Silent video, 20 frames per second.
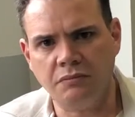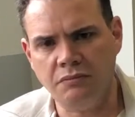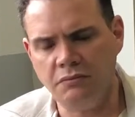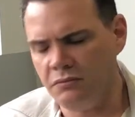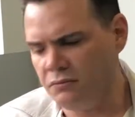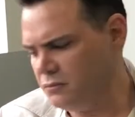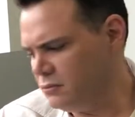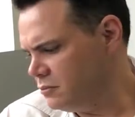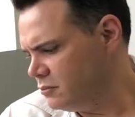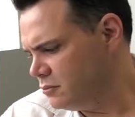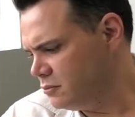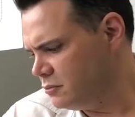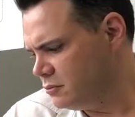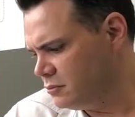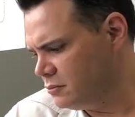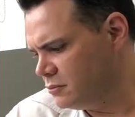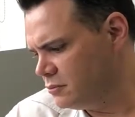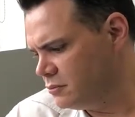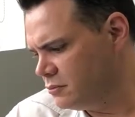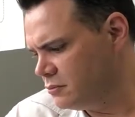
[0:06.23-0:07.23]
Very well,
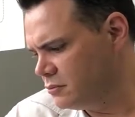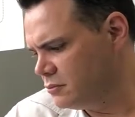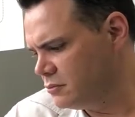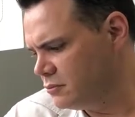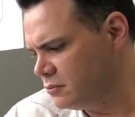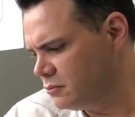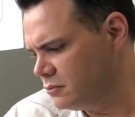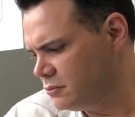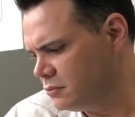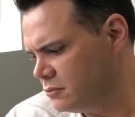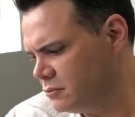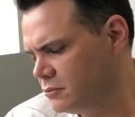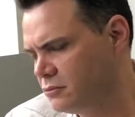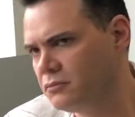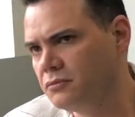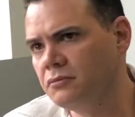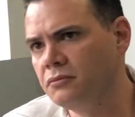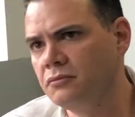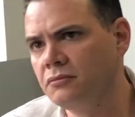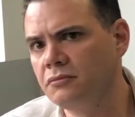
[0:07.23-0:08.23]
thanks.
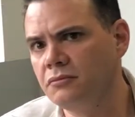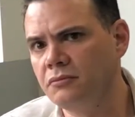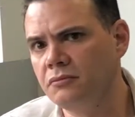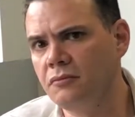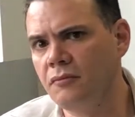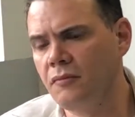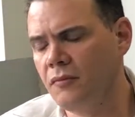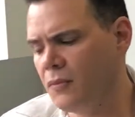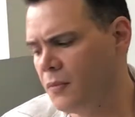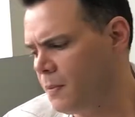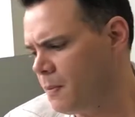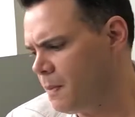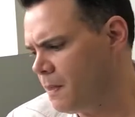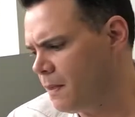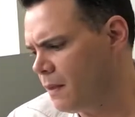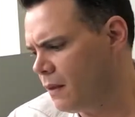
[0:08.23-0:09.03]
We've got a